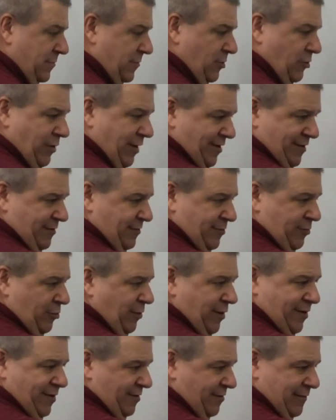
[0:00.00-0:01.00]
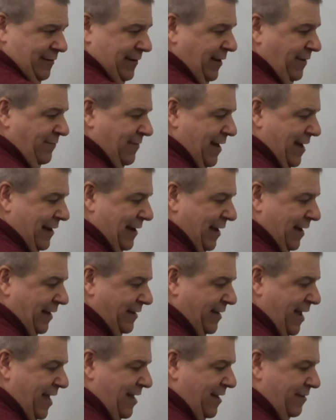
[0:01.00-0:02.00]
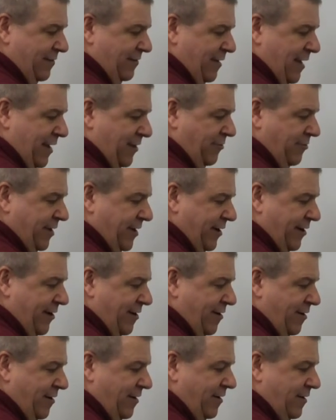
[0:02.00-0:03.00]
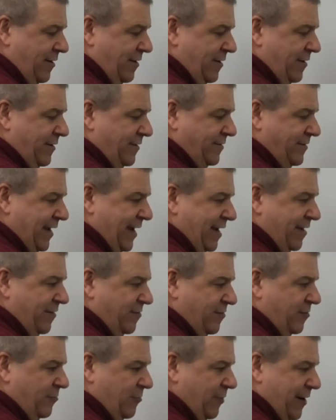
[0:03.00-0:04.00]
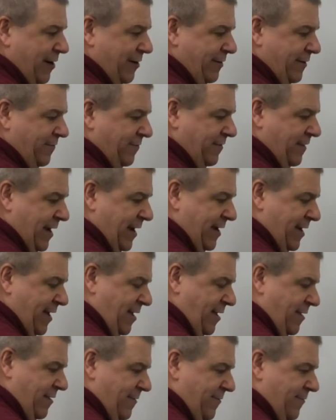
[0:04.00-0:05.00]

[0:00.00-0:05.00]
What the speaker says: You can just leave that like that. I don't care. Tan squared of theta.